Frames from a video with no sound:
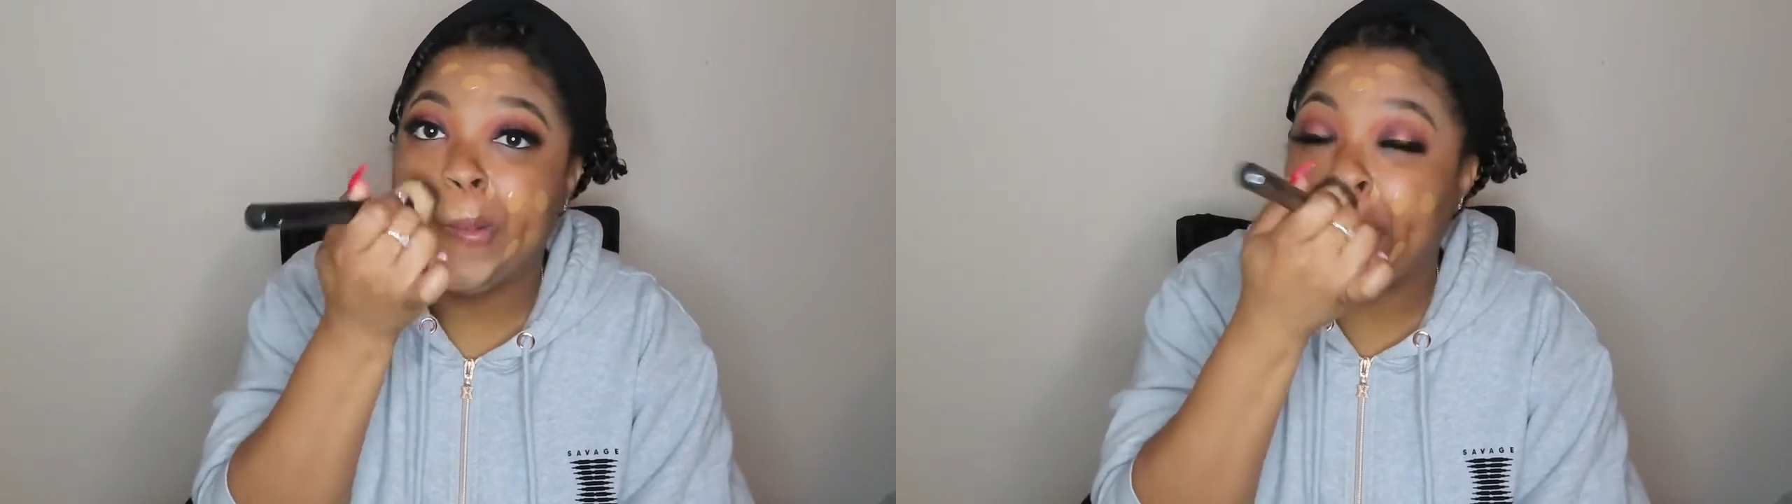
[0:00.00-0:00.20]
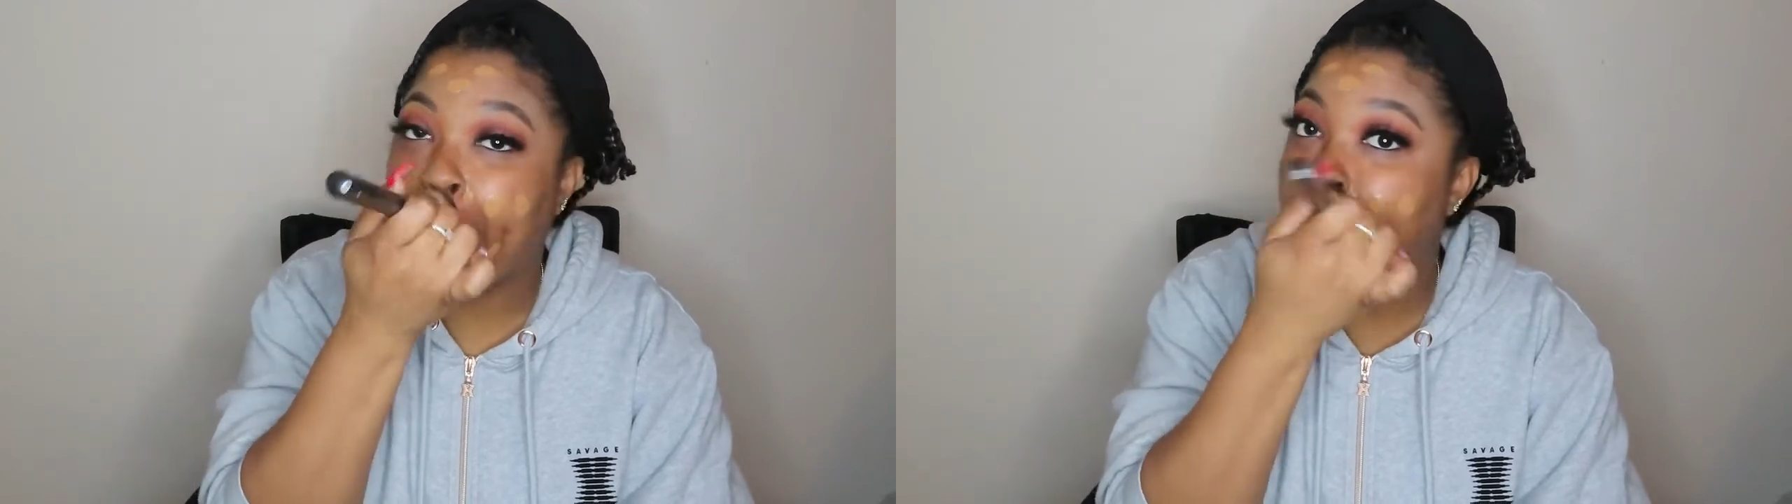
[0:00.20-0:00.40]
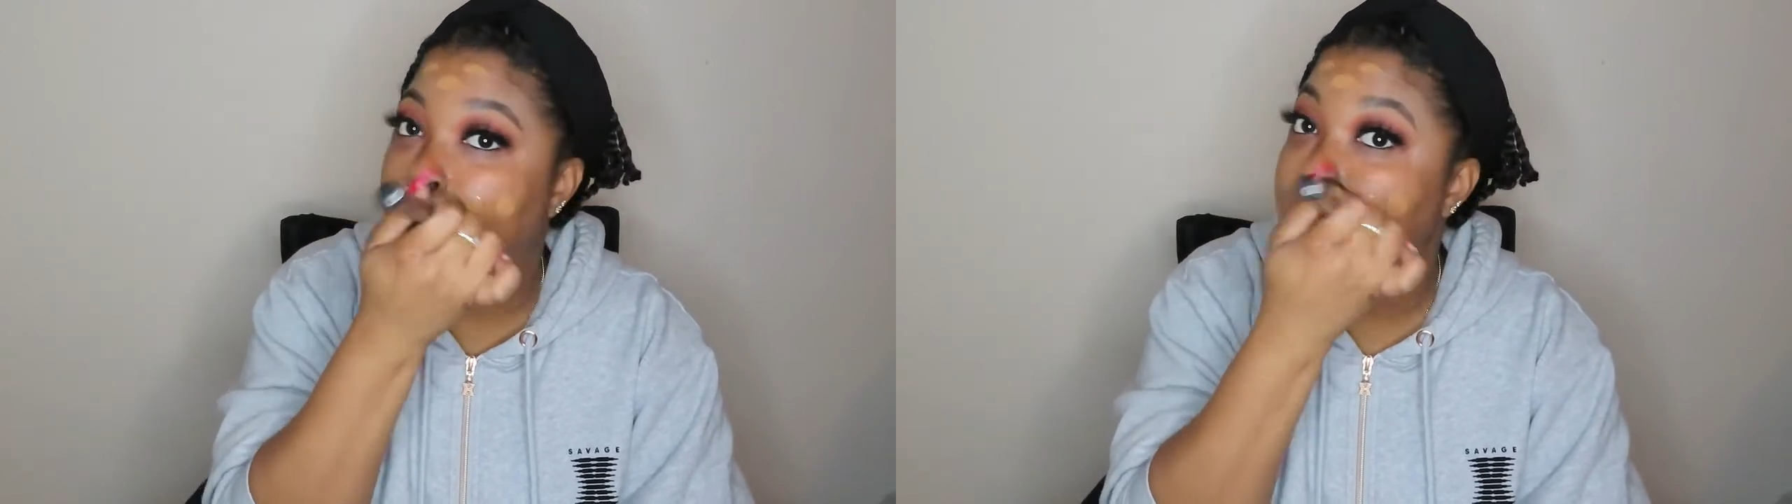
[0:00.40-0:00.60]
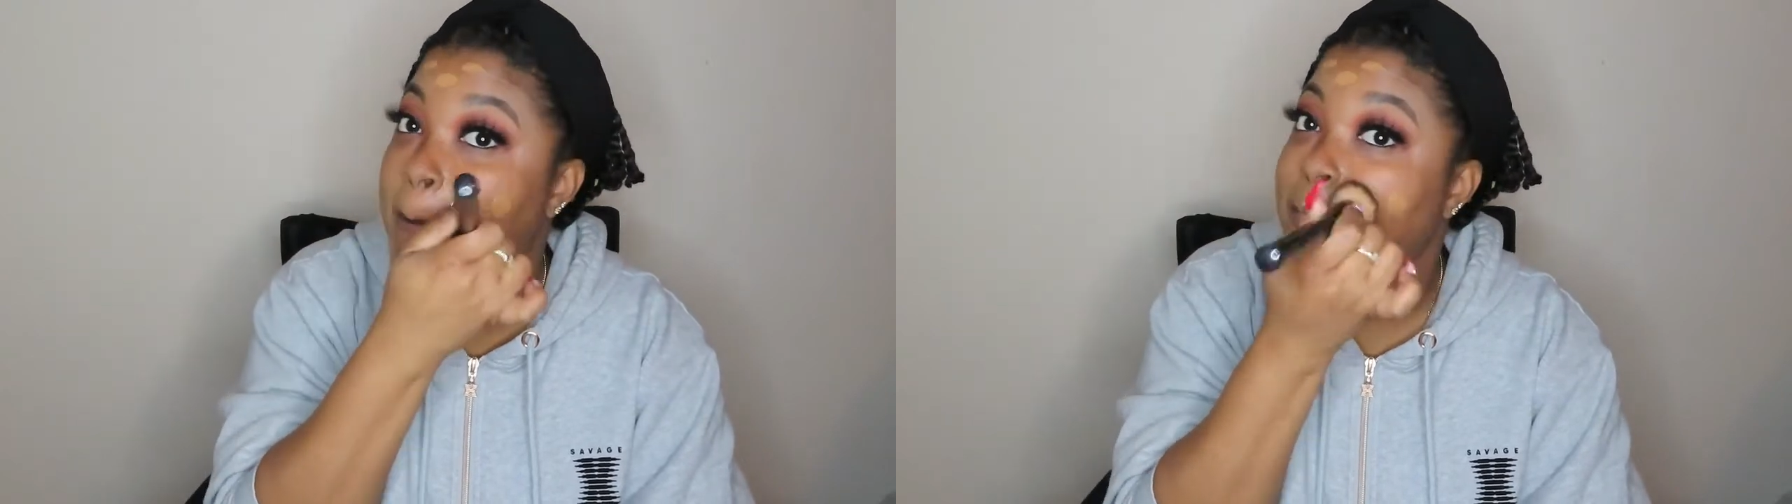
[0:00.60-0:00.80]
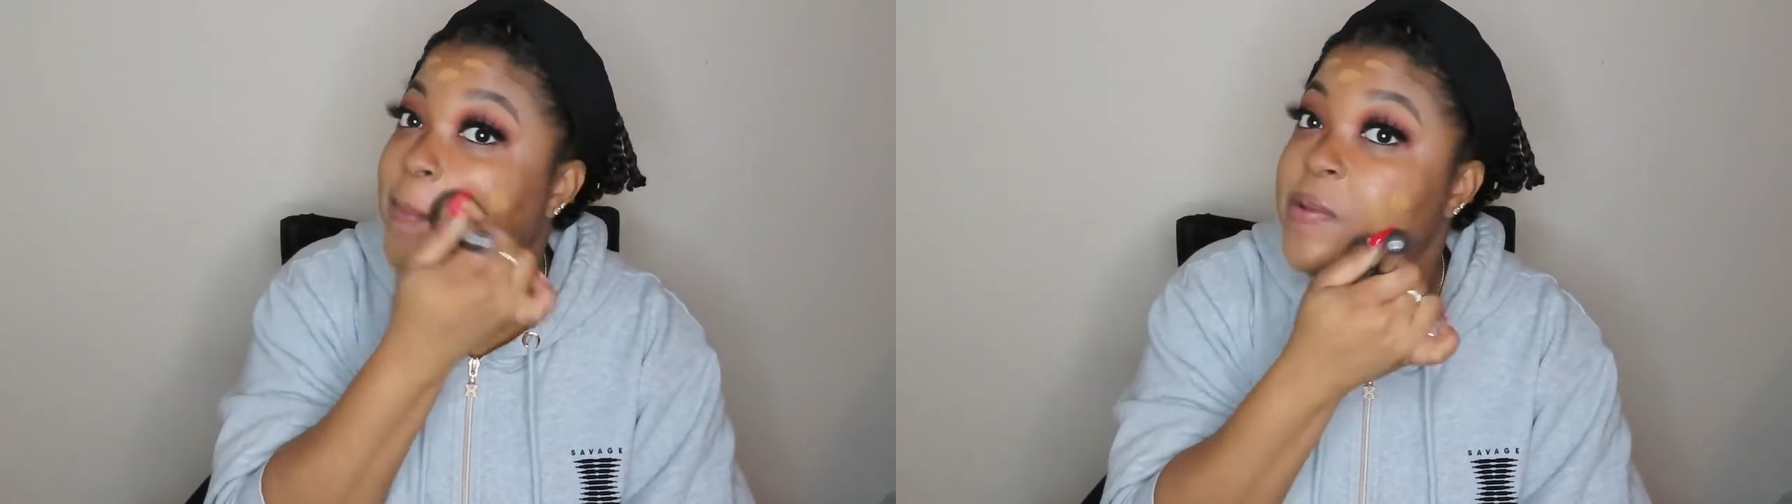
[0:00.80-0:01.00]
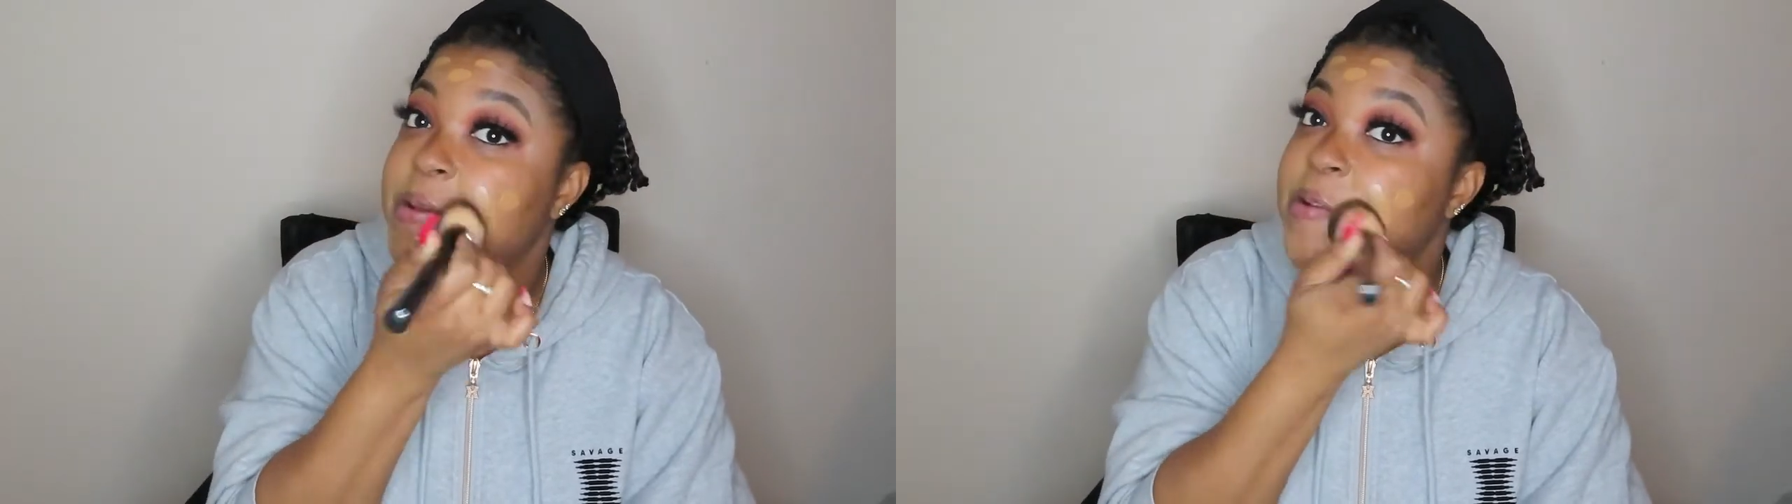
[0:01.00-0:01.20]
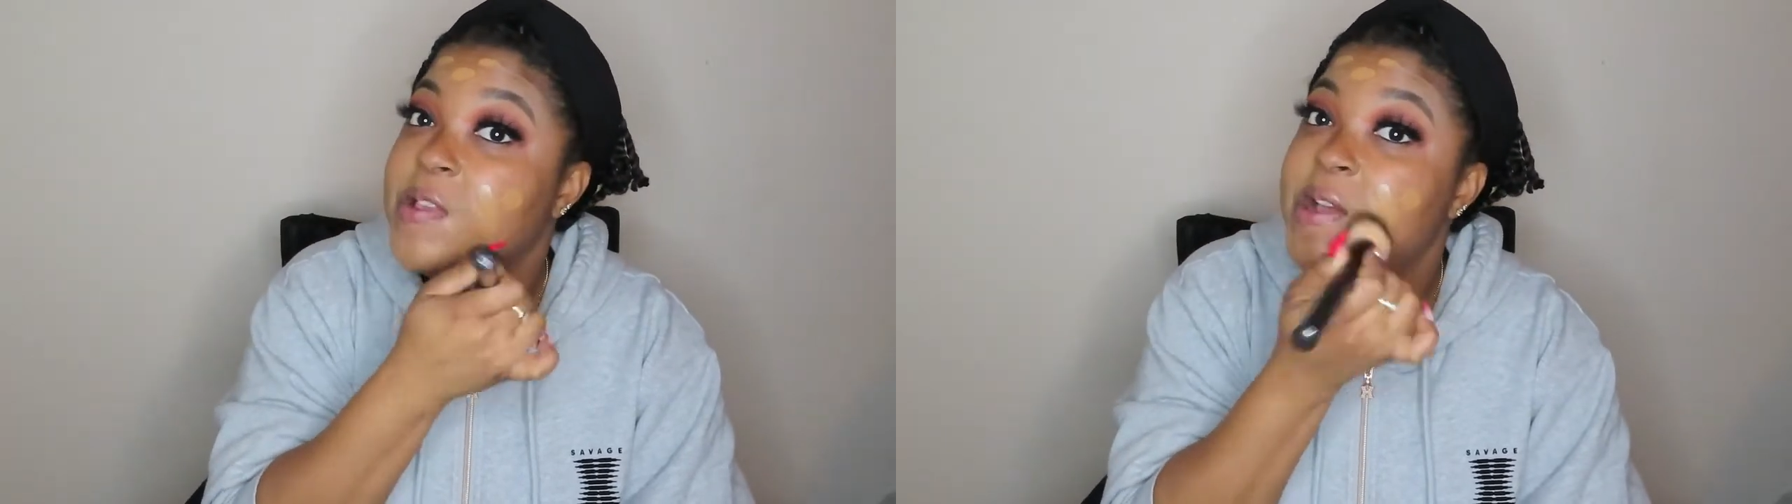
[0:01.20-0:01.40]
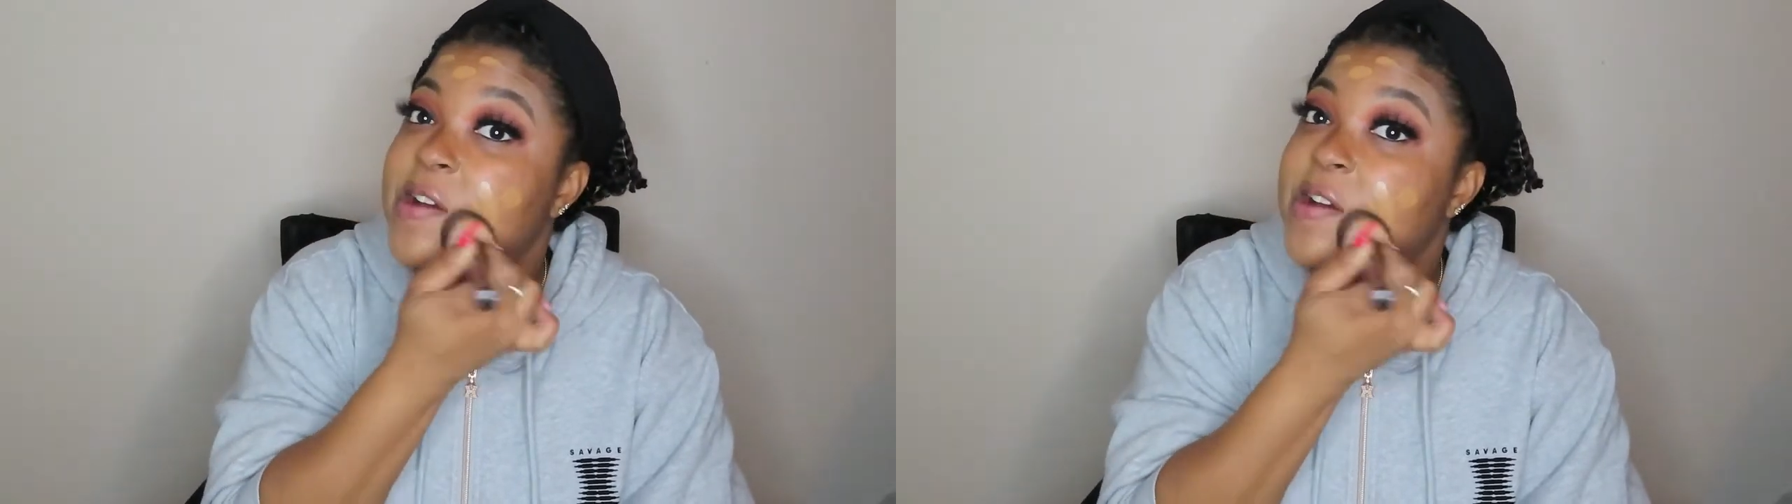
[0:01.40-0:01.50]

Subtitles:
build it up to the